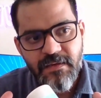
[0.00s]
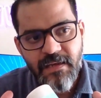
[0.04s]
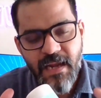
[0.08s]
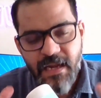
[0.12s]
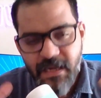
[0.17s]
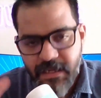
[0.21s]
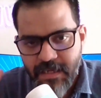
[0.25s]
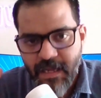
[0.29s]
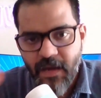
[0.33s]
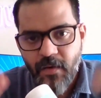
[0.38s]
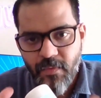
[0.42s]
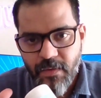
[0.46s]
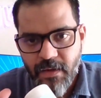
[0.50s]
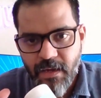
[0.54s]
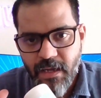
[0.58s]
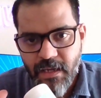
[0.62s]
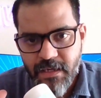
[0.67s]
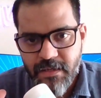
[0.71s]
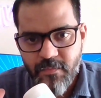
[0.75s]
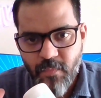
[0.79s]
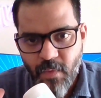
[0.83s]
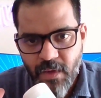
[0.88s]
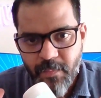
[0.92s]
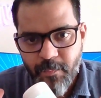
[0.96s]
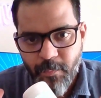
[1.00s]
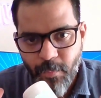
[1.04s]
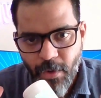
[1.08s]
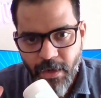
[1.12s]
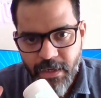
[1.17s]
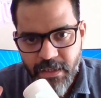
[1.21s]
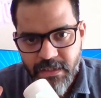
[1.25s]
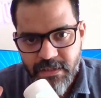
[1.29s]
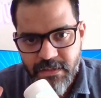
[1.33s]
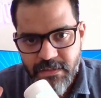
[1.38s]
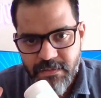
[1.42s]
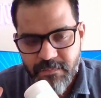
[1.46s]
let down at one
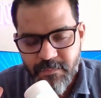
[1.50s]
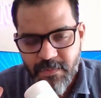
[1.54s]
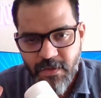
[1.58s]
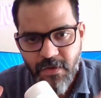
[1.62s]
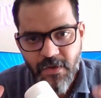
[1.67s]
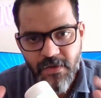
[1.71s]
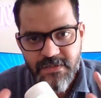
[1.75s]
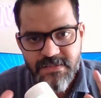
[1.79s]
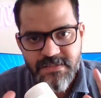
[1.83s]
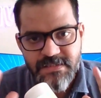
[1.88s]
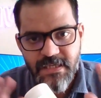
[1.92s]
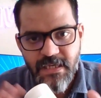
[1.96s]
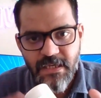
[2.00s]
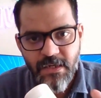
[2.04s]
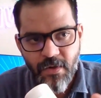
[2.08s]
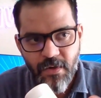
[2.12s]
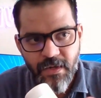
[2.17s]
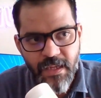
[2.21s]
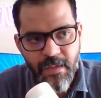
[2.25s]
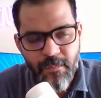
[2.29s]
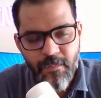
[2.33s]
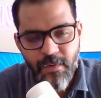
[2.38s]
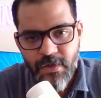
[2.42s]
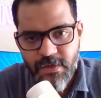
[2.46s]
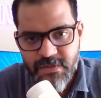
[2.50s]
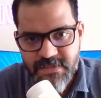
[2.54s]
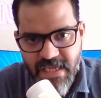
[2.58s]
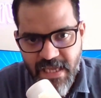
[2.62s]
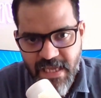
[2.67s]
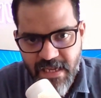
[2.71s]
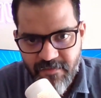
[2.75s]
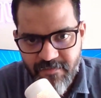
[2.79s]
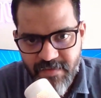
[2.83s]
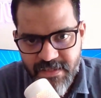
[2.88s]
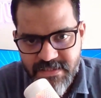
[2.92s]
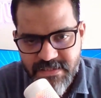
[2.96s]
point because they are not able to
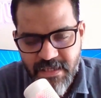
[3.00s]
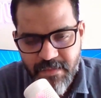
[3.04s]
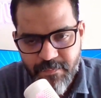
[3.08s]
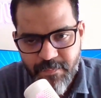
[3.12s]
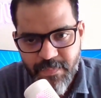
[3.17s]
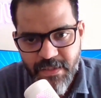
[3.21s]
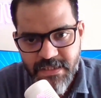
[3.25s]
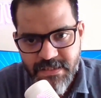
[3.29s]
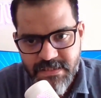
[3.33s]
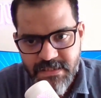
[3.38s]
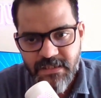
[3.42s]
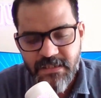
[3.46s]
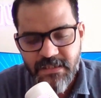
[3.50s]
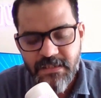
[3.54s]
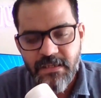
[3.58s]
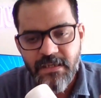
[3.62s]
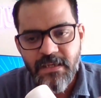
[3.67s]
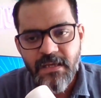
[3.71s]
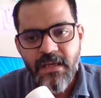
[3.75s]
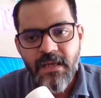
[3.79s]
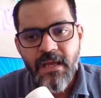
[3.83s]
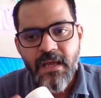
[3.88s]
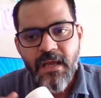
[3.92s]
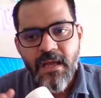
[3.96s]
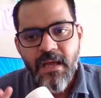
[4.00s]
salvage that patient,